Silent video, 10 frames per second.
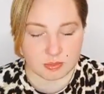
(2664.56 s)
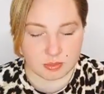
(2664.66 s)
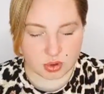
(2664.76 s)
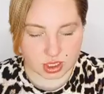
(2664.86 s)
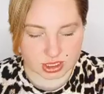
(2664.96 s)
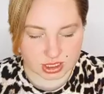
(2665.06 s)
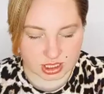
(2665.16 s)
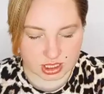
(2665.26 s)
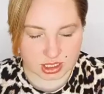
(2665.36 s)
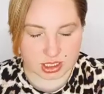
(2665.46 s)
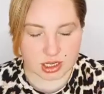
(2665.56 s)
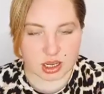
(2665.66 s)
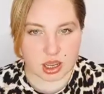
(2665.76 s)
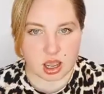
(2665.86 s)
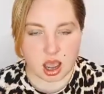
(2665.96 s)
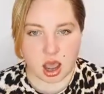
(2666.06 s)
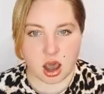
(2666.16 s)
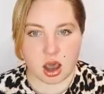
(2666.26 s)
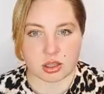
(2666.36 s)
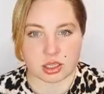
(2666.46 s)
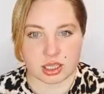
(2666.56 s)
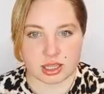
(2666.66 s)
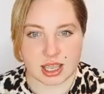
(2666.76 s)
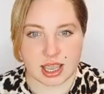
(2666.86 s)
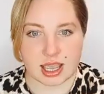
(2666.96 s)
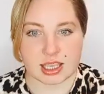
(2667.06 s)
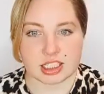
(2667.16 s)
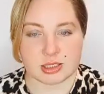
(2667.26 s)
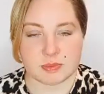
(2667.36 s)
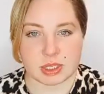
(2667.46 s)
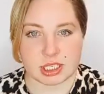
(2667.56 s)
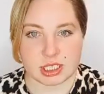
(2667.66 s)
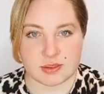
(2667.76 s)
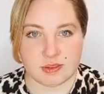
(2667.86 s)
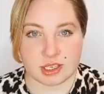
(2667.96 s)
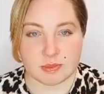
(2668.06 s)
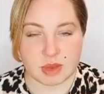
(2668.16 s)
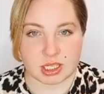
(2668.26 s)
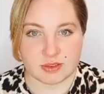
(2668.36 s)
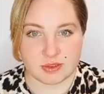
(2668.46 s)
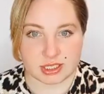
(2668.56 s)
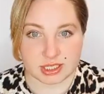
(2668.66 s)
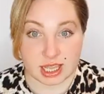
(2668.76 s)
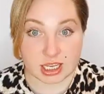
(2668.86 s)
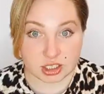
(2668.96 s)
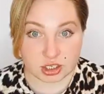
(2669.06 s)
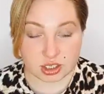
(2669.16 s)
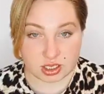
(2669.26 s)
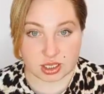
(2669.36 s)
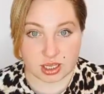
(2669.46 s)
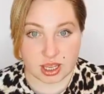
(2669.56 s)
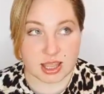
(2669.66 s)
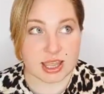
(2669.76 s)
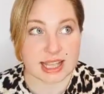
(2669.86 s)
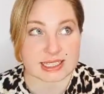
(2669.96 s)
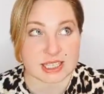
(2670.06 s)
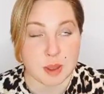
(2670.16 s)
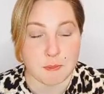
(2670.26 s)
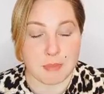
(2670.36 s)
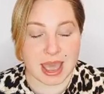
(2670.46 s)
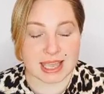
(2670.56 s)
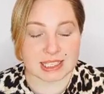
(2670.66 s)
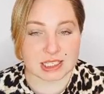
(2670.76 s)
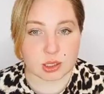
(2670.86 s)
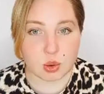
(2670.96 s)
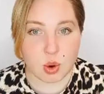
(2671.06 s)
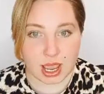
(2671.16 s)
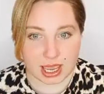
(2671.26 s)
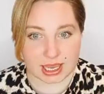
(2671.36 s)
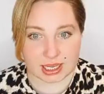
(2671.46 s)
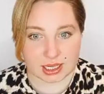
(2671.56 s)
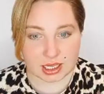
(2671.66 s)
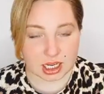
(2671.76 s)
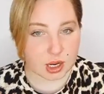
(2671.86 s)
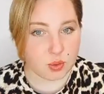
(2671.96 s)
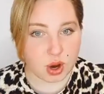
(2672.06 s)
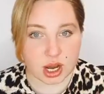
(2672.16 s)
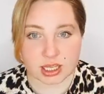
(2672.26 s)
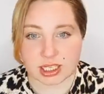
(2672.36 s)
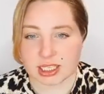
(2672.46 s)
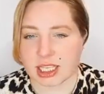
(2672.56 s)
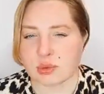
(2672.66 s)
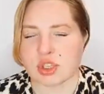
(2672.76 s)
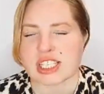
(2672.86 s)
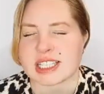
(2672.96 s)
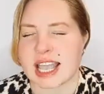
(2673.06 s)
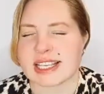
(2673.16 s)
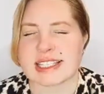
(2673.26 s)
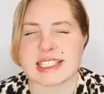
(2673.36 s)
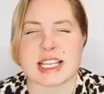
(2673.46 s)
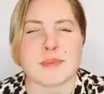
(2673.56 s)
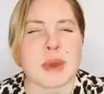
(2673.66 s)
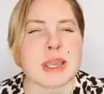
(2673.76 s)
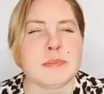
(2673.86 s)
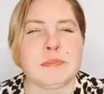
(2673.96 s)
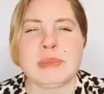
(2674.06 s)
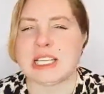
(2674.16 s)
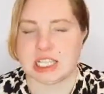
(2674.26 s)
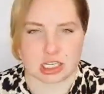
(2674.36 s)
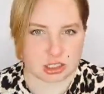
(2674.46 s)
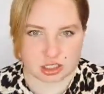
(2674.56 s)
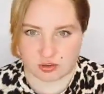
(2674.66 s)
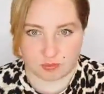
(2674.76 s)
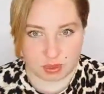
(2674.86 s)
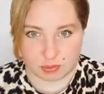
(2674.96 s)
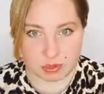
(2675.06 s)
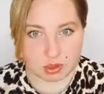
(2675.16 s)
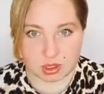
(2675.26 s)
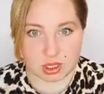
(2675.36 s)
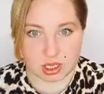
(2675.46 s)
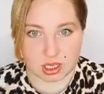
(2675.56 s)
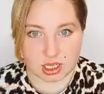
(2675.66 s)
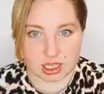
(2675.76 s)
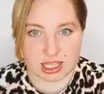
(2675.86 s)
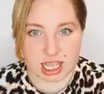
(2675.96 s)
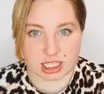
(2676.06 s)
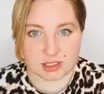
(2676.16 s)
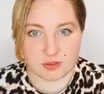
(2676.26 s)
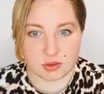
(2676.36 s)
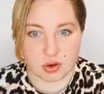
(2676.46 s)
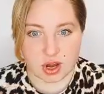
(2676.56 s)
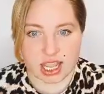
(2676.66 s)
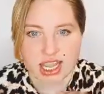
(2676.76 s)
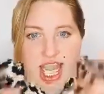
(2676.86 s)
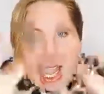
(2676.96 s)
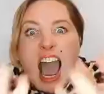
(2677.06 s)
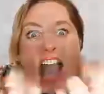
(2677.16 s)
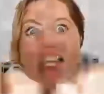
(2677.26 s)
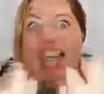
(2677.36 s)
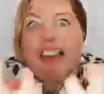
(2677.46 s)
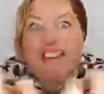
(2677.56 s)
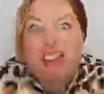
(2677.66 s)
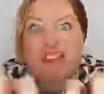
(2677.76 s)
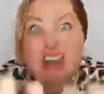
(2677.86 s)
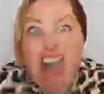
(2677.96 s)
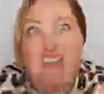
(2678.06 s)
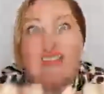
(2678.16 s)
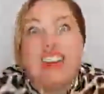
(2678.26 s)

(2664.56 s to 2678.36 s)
pressing on the specific manifestation. That's the best way, guaranteed. It was tested by millions of people. That if you are like, I have to have